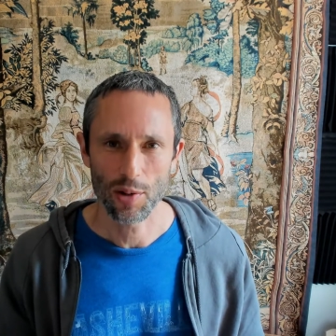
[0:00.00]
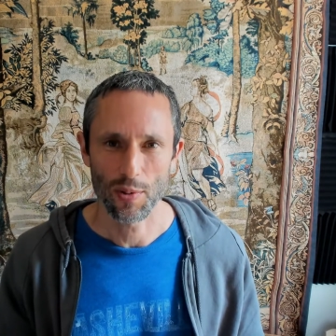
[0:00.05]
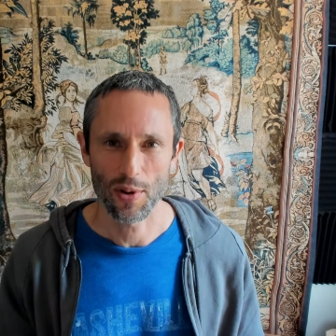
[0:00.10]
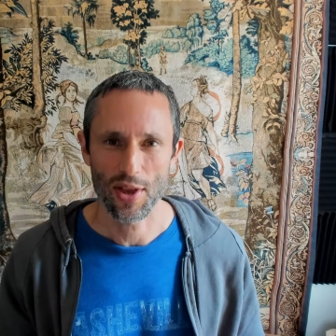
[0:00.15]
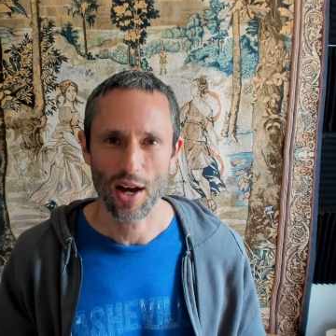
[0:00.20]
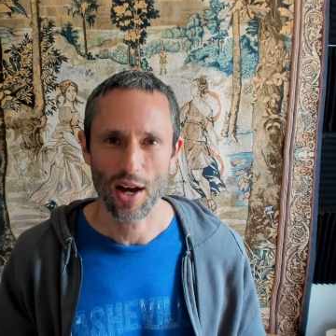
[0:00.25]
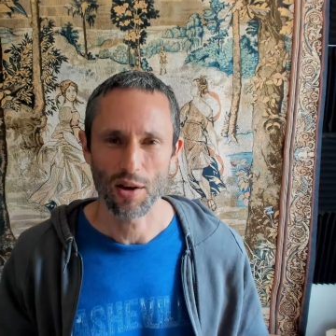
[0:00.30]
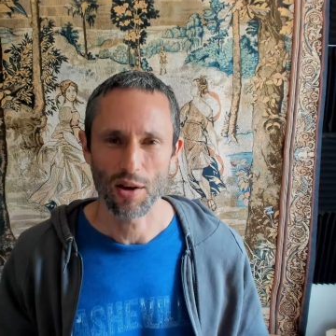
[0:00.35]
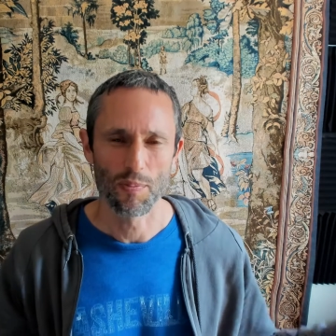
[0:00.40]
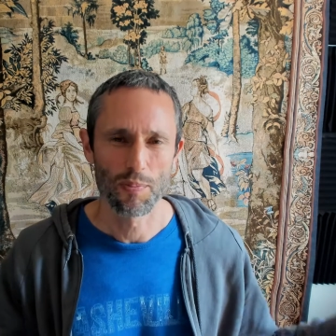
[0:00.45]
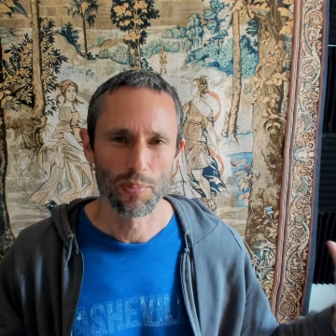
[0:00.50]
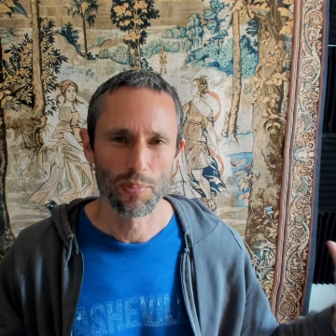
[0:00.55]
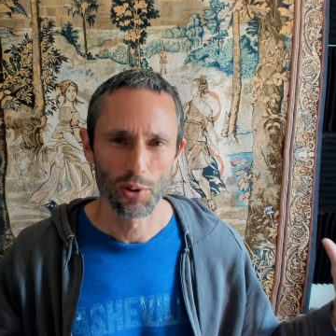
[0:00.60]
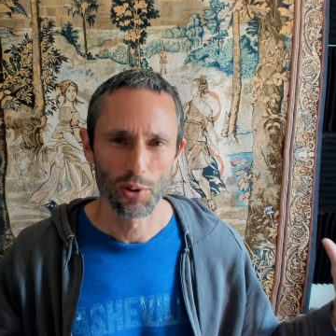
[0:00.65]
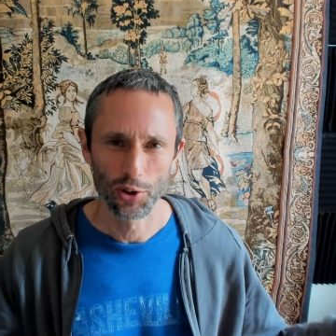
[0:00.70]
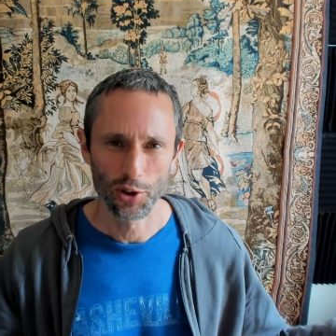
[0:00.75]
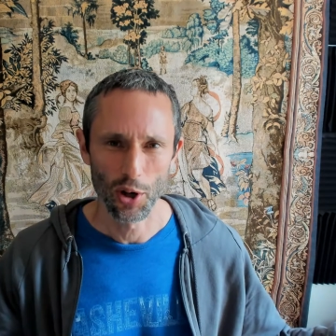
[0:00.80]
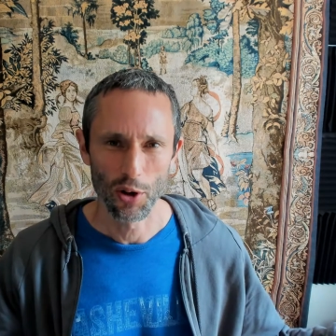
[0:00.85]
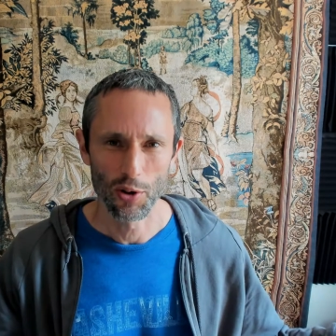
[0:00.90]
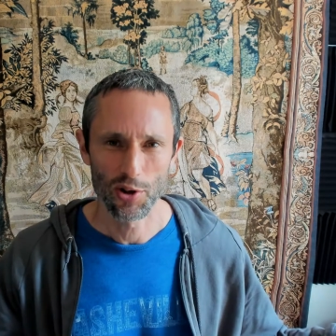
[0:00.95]
without
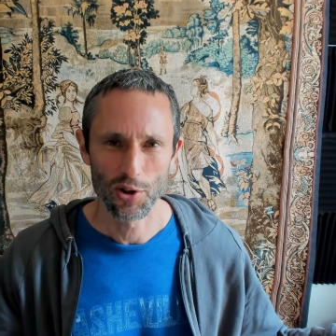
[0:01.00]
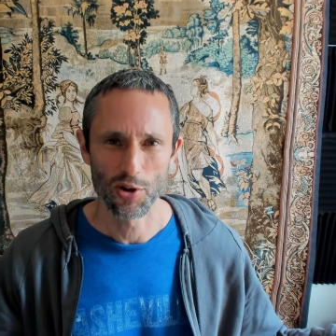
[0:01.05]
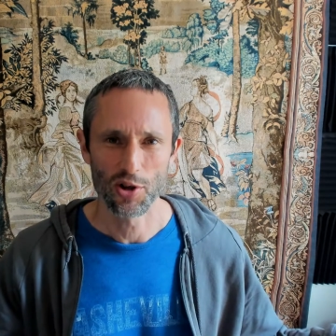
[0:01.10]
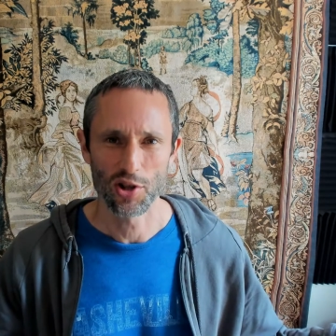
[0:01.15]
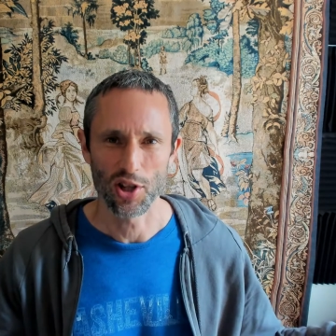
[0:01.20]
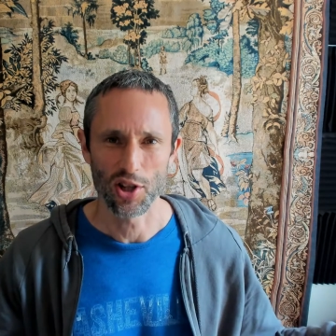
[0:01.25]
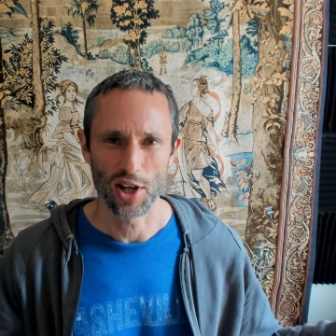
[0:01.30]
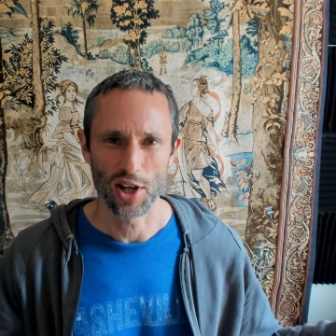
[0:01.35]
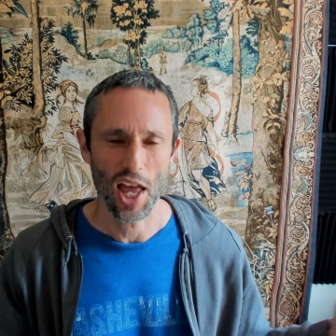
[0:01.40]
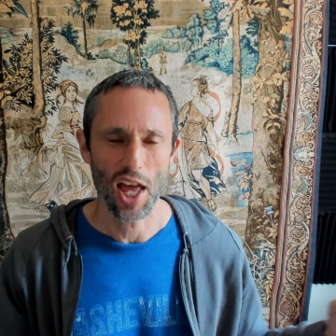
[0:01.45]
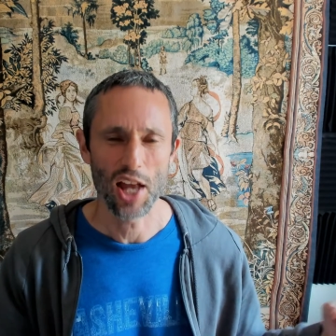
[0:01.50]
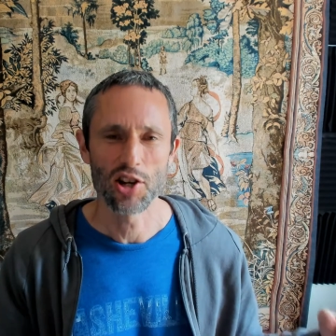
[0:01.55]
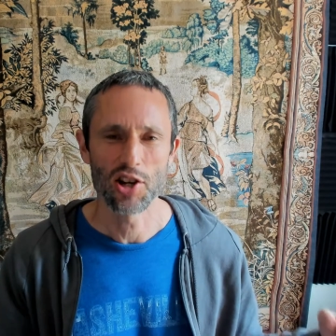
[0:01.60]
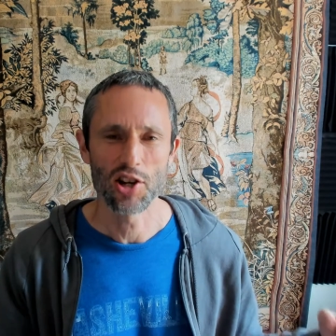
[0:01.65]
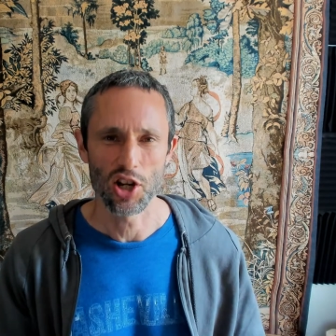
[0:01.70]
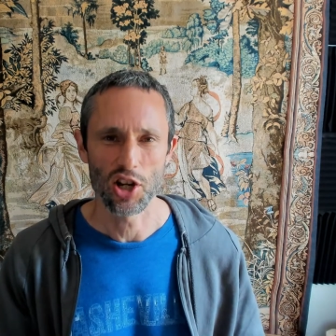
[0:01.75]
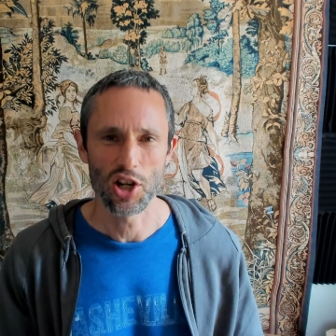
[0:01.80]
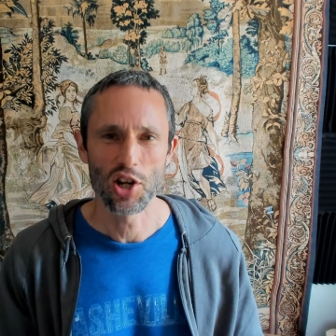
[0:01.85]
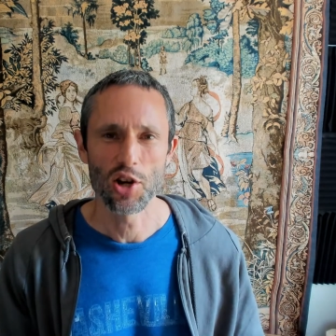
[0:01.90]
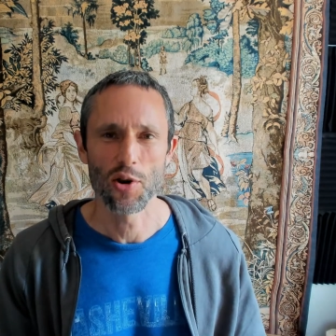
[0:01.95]
bulldozers and
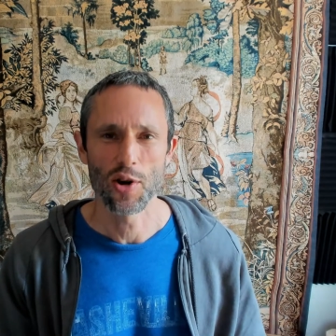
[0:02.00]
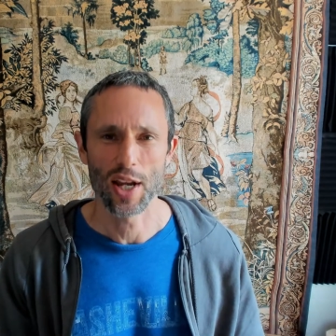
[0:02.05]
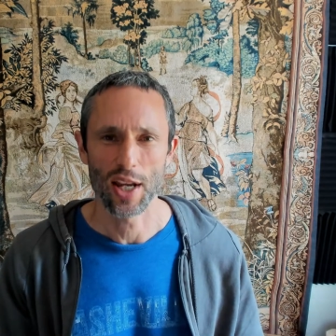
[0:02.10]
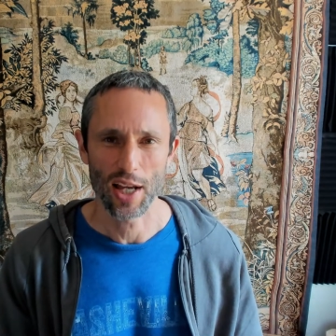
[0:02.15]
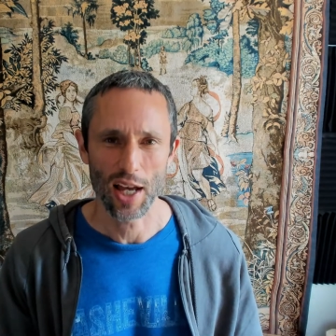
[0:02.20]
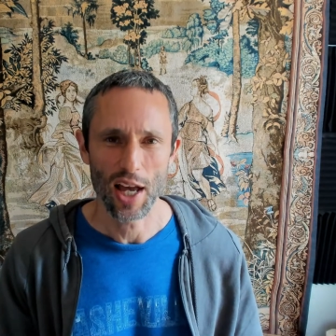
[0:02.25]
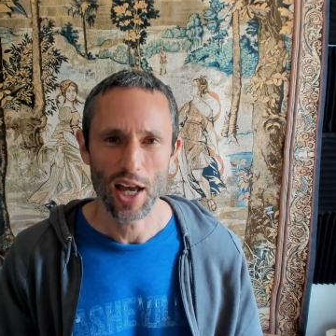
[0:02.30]
engineering